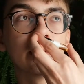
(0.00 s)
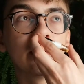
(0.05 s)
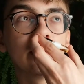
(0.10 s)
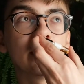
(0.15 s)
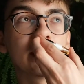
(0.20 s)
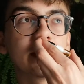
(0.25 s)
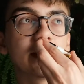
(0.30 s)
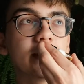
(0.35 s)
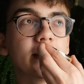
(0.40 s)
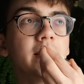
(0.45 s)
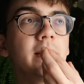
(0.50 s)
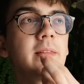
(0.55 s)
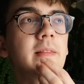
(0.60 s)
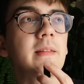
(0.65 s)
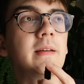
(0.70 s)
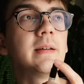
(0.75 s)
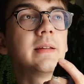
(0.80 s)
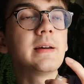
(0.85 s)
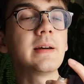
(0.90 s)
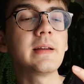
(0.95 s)
But since
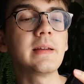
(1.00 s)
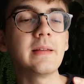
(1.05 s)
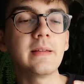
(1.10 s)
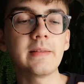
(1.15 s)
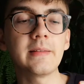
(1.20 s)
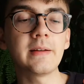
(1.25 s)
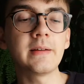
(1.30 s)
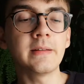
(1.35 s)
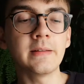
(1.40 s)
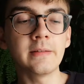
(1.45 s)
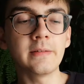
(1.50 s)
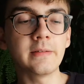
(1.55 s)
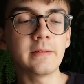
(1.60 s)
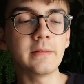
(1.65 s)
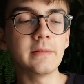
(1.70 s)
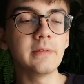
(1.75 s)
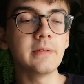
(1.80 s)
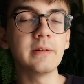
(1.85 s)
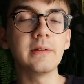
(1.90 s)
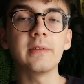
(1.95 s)
then I started
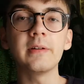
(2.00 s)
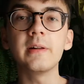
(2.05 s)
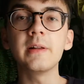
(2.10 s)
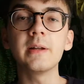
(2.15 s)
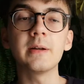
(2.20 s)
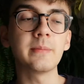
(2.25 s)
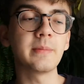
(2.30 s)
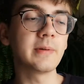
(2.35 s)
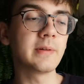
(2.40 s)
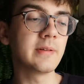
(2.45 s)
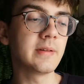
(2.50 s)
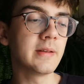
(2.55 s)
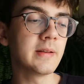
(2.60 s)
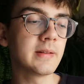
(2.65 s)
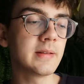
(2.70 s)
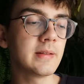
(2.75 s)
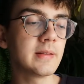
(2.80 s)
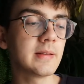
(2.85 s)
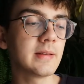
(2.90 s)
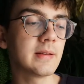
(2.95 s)
to really
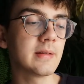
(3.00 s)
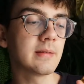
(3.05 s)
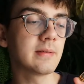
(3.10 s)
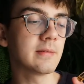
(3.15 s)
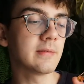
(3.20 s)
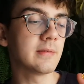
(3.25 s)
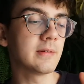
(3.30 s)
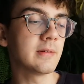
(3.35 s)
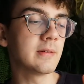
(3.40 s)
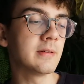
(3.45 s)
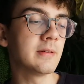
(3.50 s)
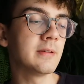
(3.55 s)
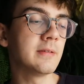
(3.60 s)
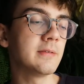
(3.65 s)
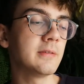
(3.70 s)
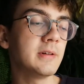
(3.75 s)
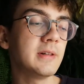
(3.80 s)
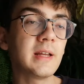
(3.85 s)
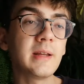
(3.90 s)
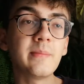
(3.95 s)
appreciate it.
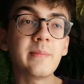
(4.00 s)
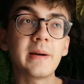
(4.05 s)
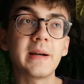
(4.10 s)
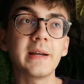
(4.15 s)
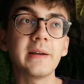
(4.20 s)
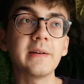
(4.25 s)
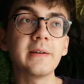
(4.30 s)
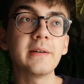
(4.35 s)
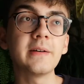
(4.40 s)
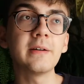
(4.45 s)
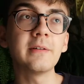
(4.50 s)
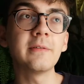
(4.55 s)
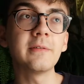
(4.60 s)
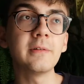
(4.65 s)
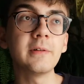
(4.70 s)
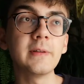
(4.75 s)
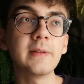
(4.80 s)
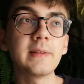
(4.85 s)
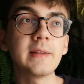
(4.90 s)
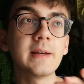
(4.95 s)
Would I buy
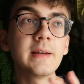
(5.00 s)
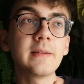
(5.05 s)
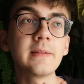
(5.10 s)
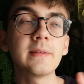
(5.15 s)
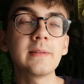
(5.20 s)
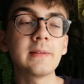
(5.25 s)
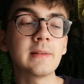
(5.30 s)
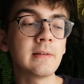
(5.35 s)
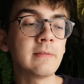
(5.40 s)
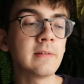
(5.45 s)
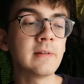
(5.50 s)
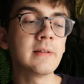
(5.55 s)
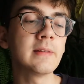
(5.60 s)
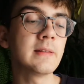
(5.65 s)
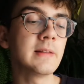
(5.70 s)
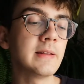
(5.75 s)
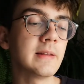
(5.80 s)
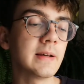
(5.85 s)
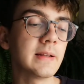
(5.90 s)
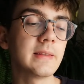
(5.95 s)
full size?
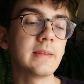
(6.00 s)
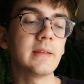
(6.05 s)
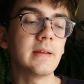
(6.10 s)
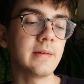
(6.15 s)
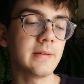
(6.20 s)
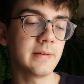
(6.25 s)
Definitely not.